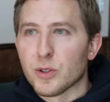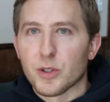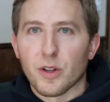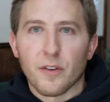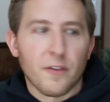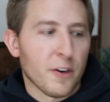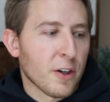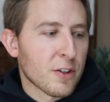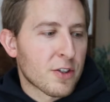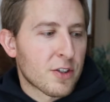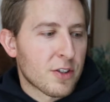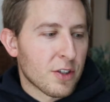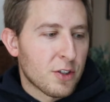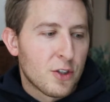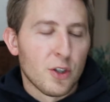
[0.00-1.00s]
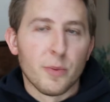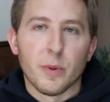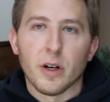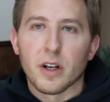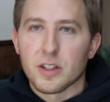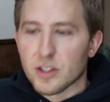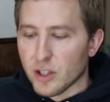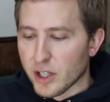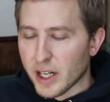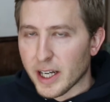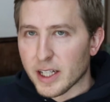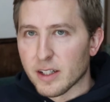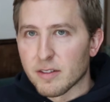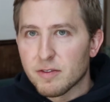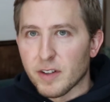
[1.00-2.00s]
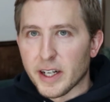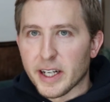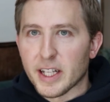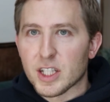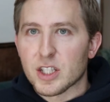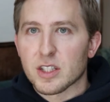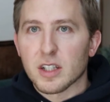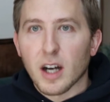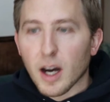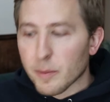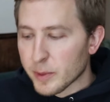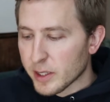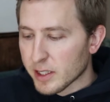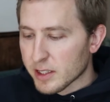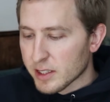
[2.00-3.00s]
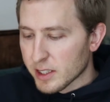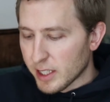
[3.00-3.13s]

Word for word: So the first two books are kind of finance topics.